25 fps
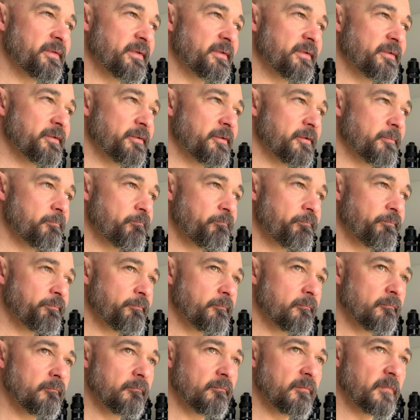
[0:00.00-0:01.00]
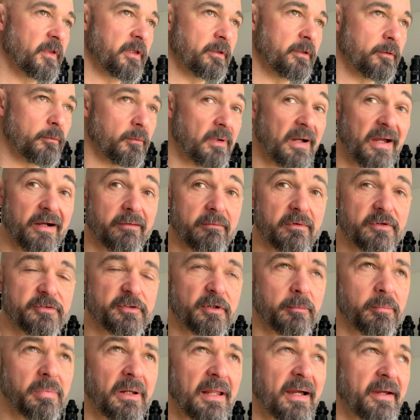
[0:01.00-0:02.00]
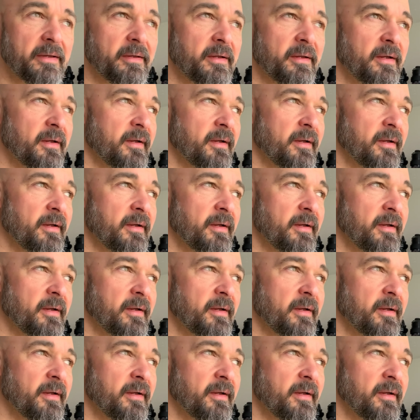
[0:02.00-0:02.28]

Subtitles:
and you know, I always reply.